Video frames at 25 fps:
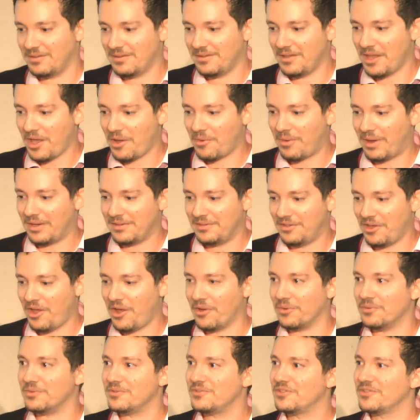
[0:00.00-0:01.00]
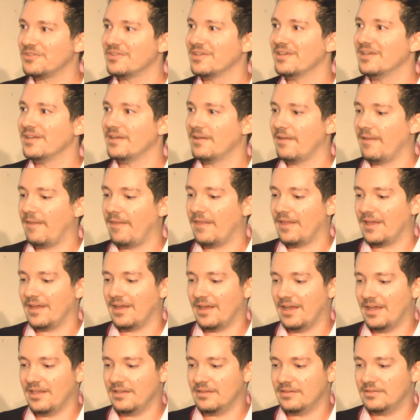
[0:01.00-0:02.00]
No, I don't.
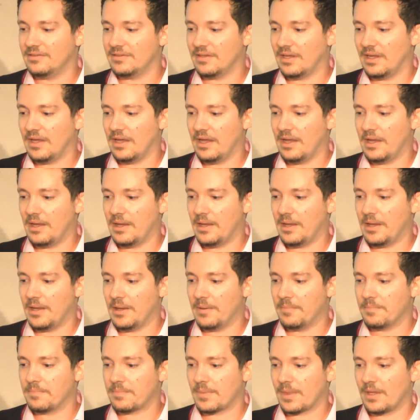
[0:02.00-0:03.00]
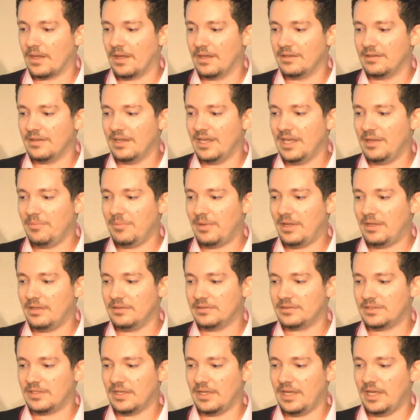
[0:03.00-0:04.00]
And
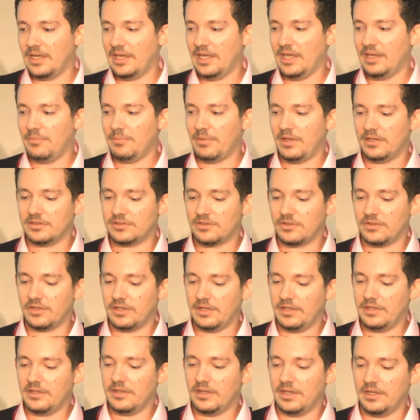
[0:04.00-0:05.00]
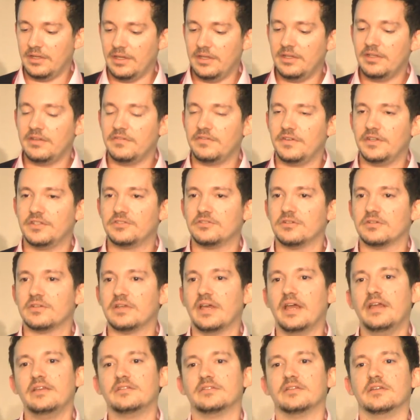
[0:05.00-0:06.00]
emails on in individual
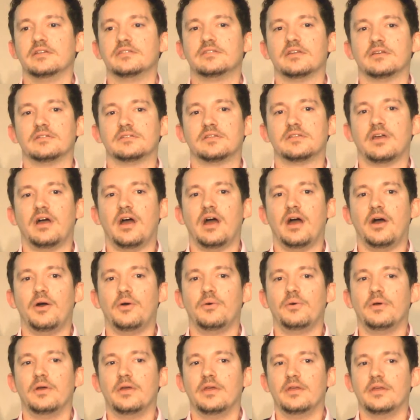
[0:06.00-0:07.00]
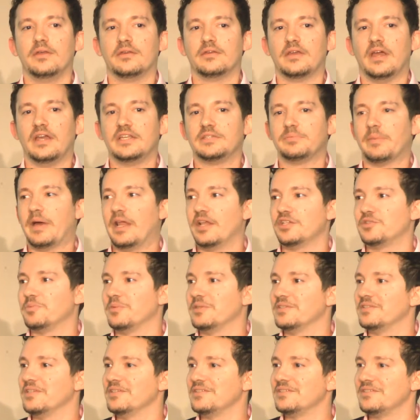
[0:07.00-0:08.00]
cases as how case
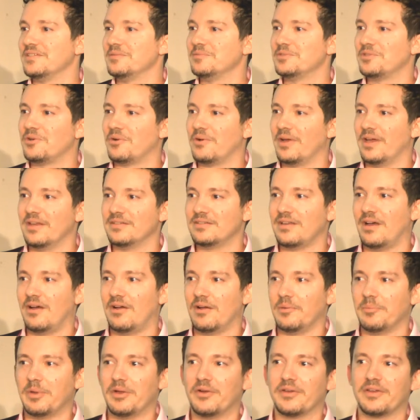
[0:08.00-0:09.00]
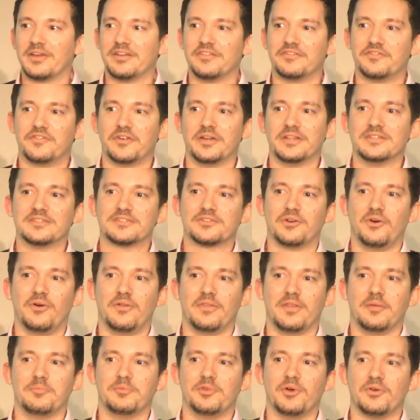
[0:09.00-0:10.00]
management systems, or as our American friends call
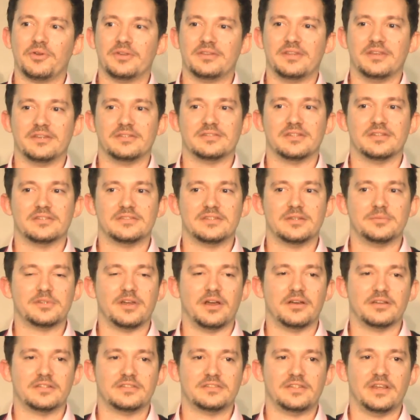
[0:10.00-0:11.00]
them, docketing systems, are